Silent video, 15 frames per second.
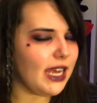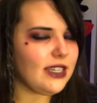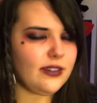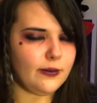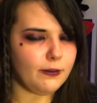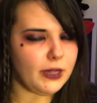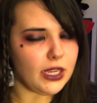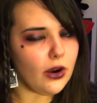
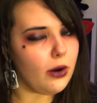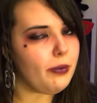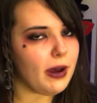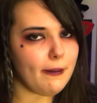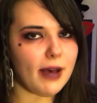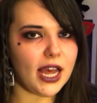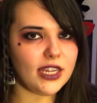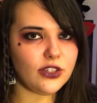me up. I
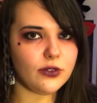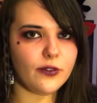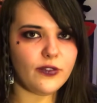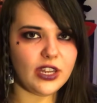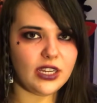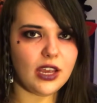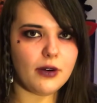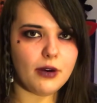might do a
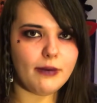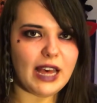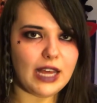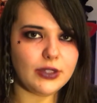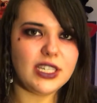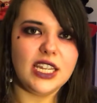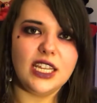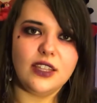video
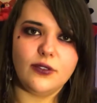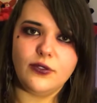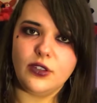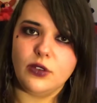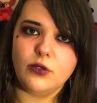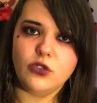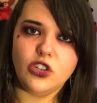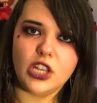about it in the
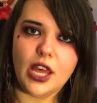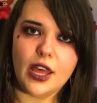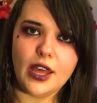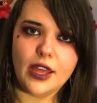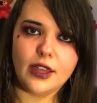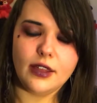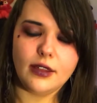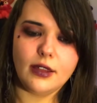
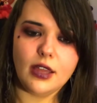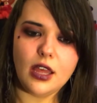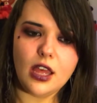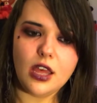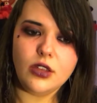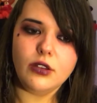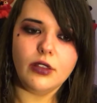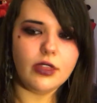future,
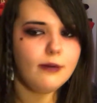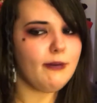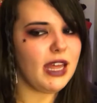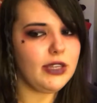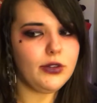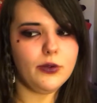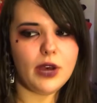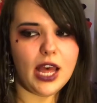another
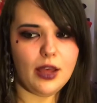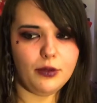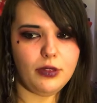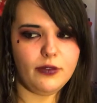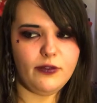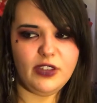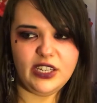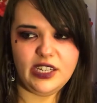mental
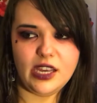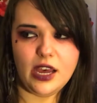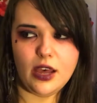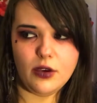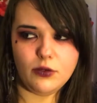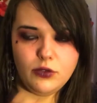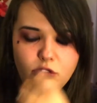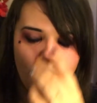health
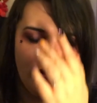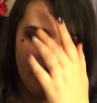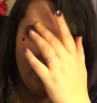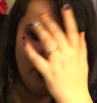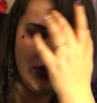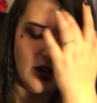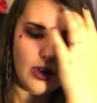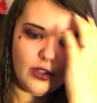video
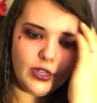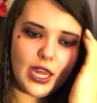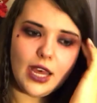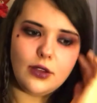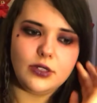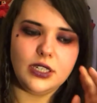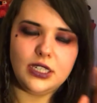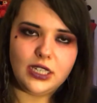just on how
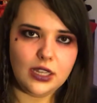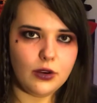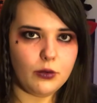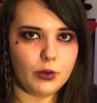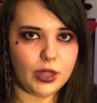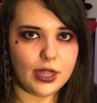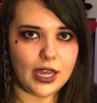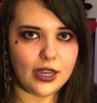to deal
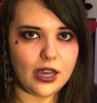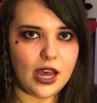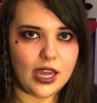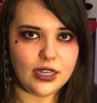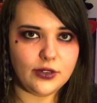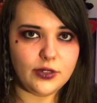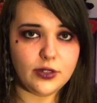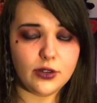with that
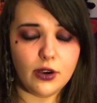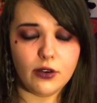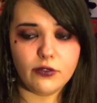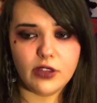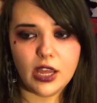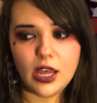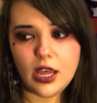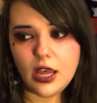kind of stuff.
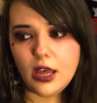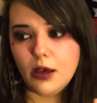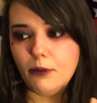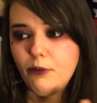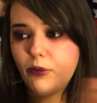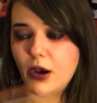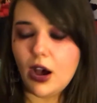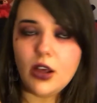
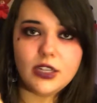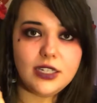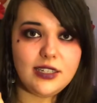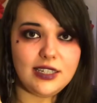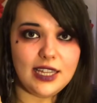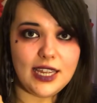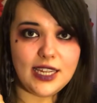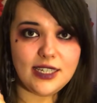But
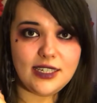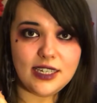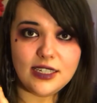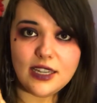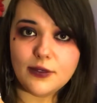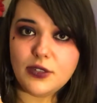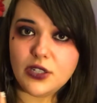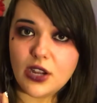honestly, since
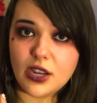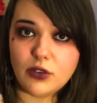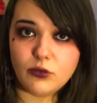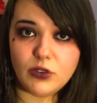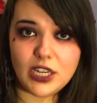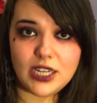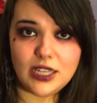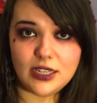I've started
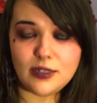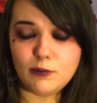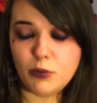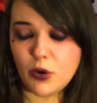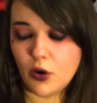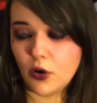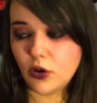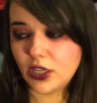reading this
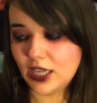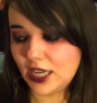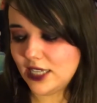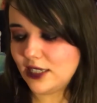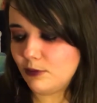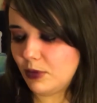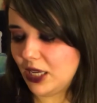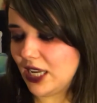book, it
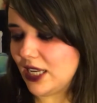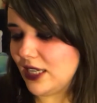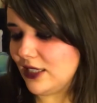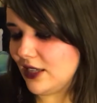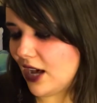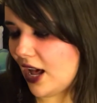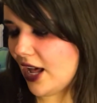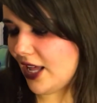is a beginner's
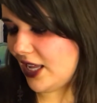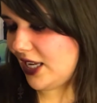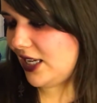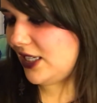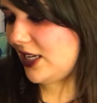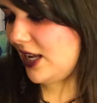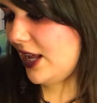guide,